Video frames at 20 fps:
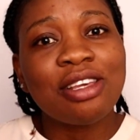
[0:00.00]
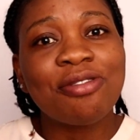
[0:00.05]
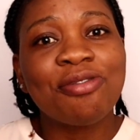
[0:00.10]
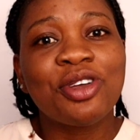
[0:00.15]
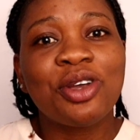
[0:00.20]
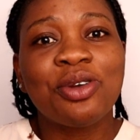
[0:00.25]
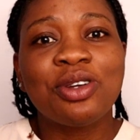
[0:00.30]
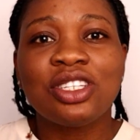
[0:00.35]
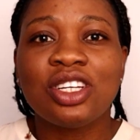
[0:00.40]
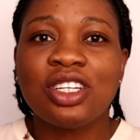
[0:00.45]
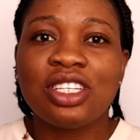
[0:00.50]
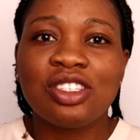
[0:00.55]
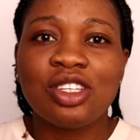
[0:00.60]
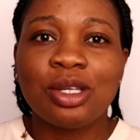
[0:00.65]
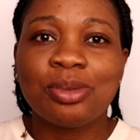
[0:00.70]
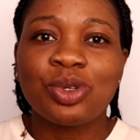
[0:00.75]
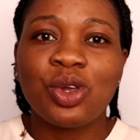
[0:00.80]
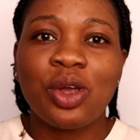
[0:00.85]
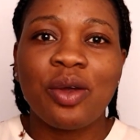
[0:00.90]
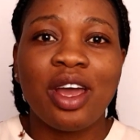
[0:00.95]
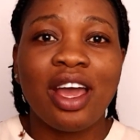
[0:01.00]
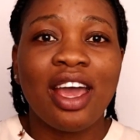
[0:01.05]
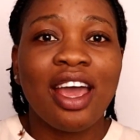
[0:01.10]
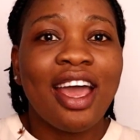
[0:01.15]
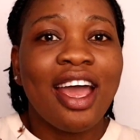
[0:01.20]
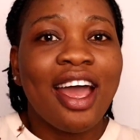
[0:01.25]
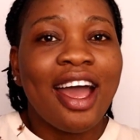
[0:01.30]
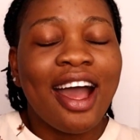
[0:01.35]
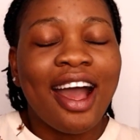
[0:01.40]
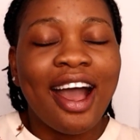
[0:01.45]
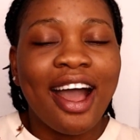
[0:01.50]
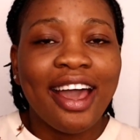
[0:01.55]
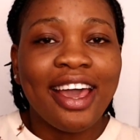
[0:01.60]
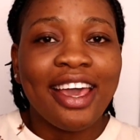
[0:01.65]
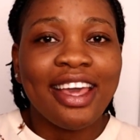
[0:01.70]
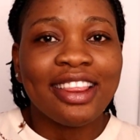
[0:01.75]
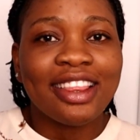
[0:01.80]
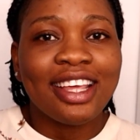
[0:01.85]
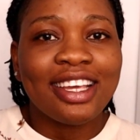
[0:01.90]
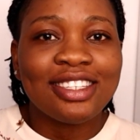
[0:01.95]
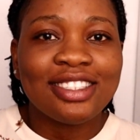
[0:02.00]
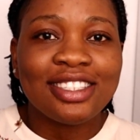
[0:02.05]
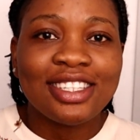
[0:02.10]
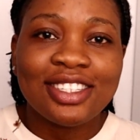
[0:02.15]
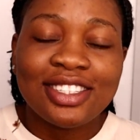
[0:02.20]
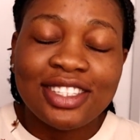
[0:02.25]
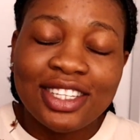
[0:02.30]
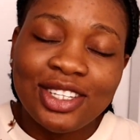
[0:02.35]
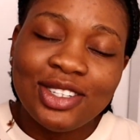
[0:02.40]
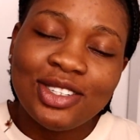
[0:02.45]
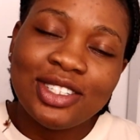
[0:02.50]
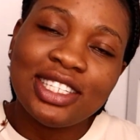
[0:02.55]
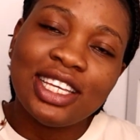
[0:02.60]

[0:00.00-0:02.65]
If you're a returning subscriber, hi, nice to see you.